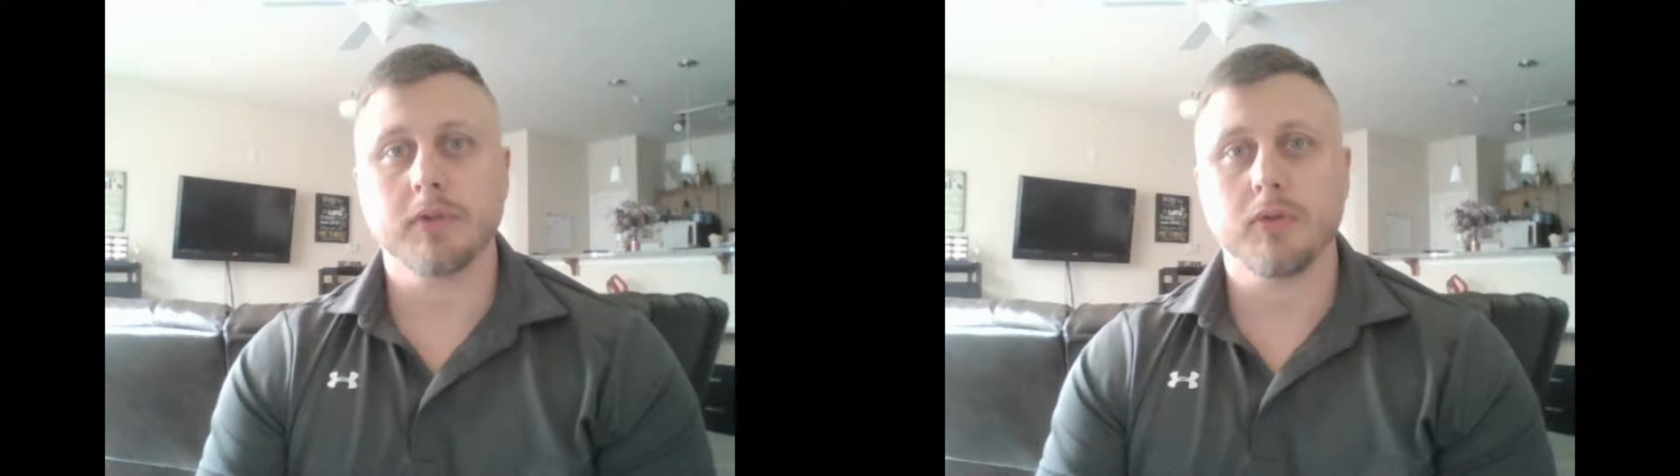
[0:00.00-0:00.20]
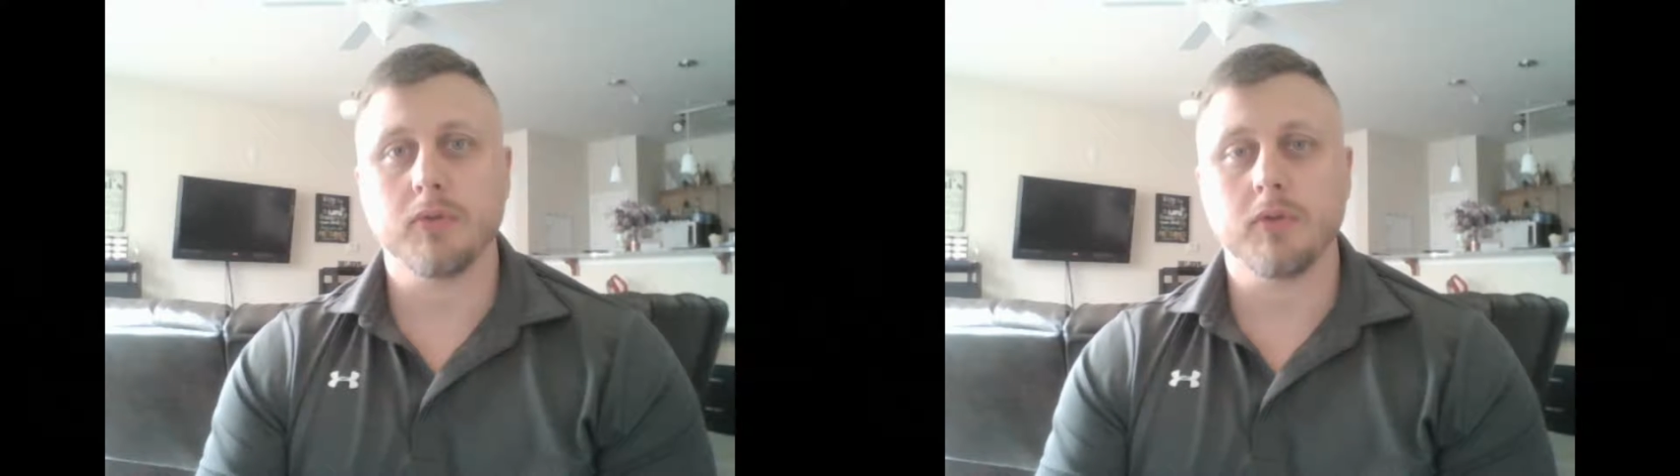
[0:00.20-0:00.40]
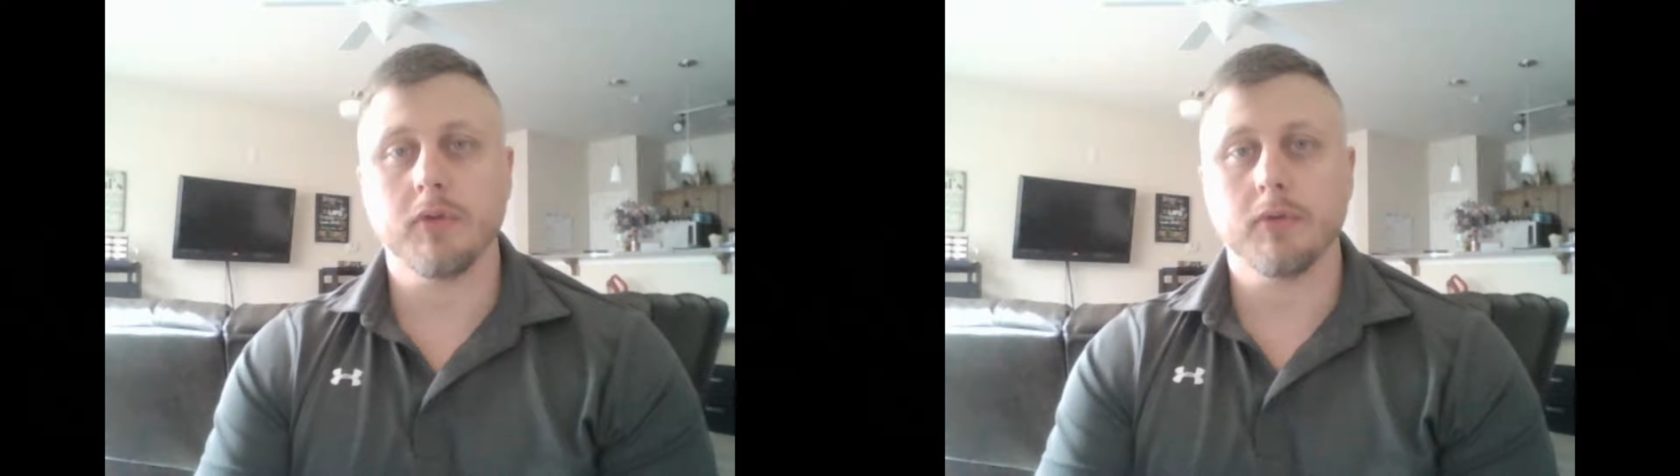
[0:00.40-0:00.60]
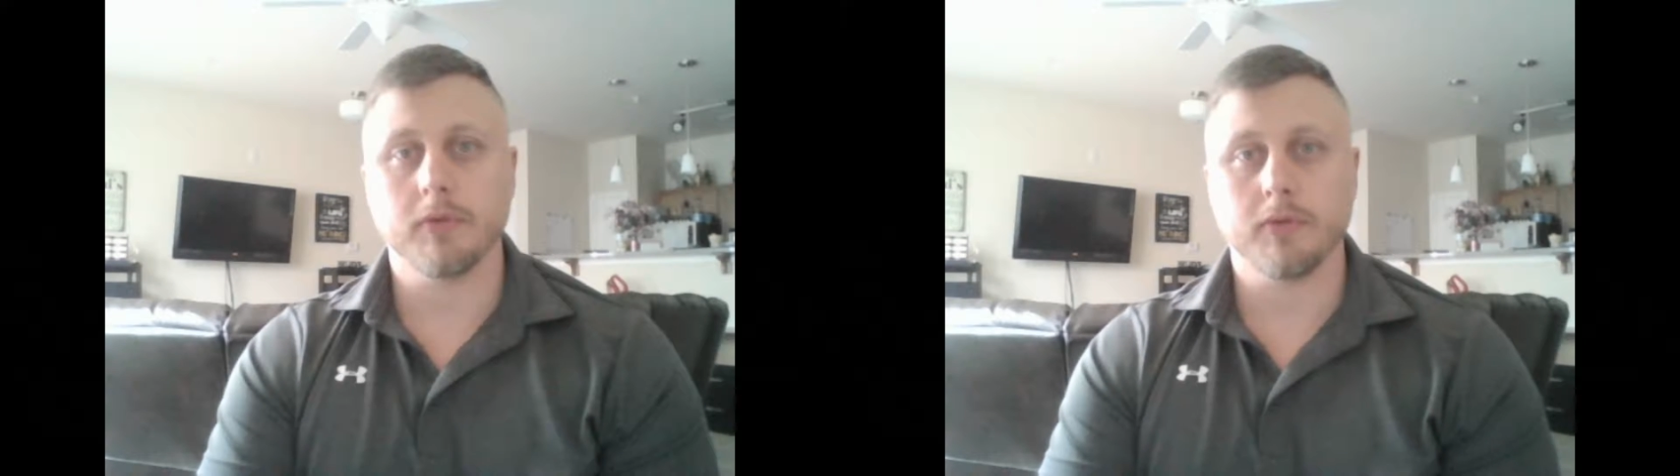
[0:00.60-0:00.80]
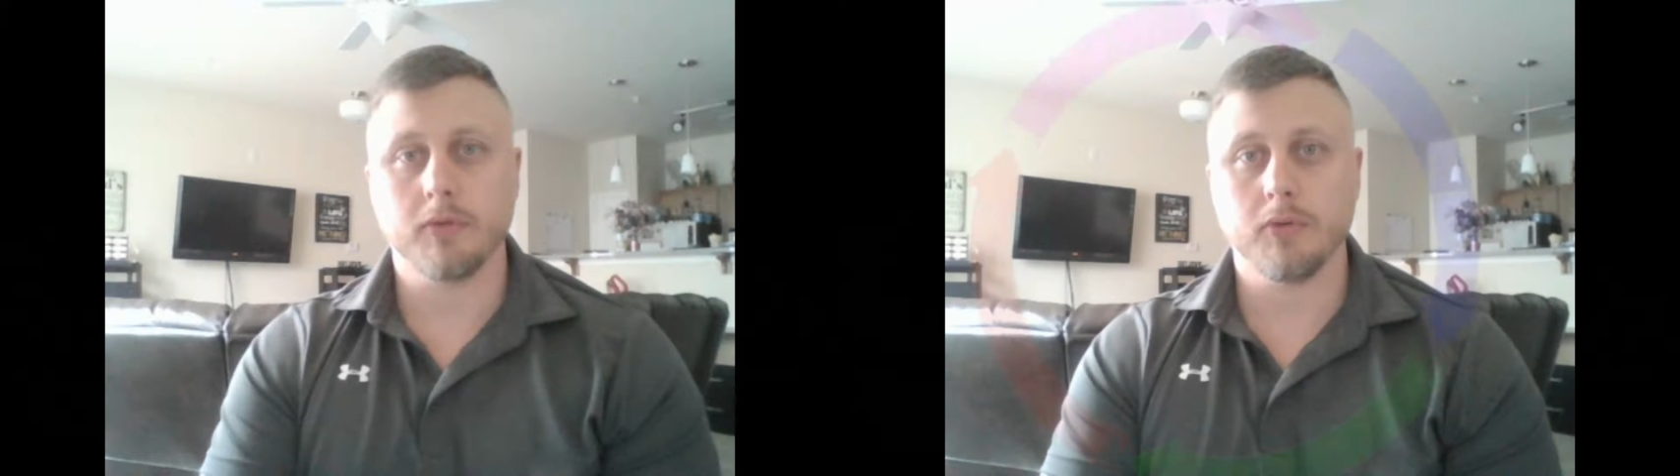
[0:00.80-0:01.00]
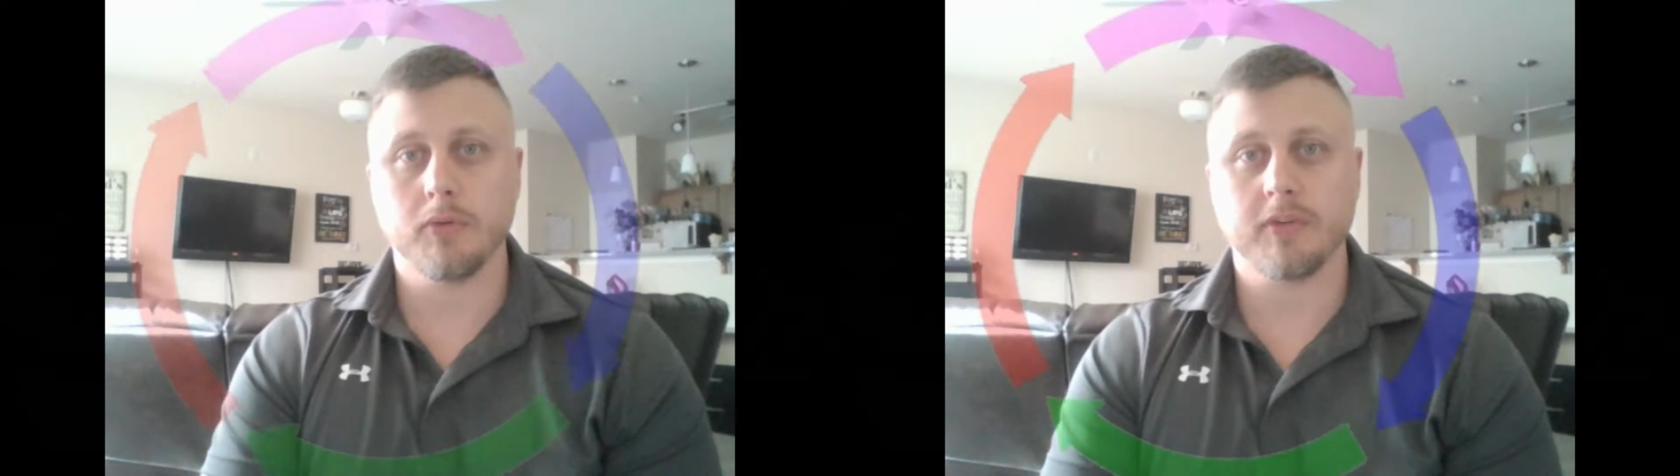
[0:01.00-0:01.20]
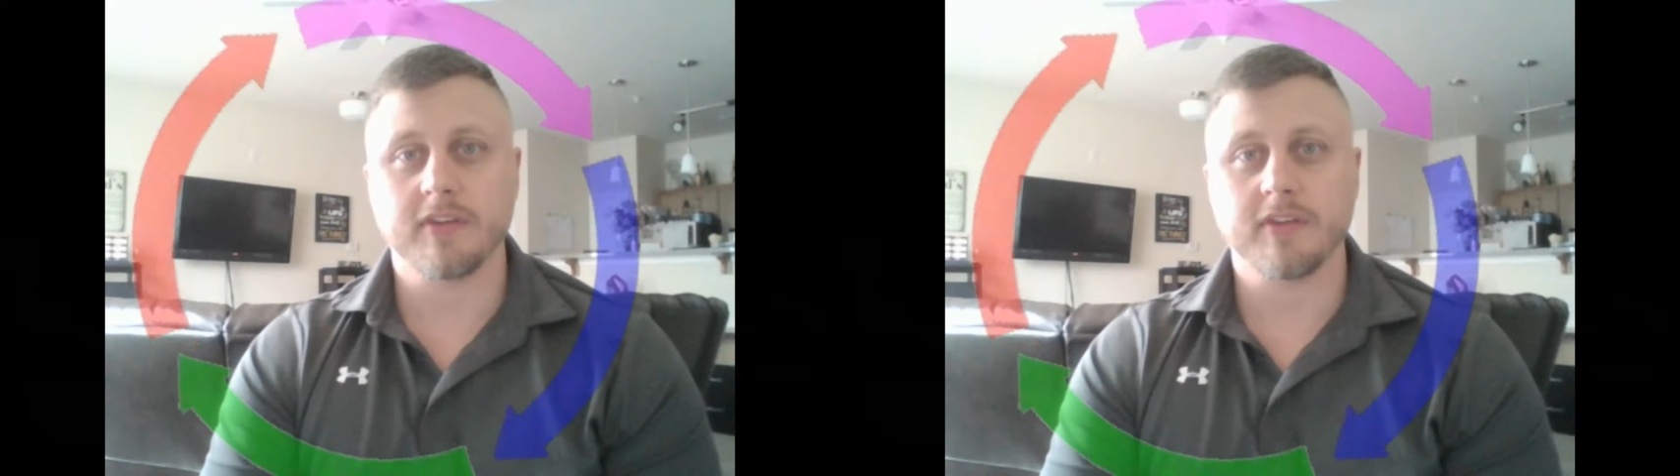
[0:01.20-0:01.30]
you use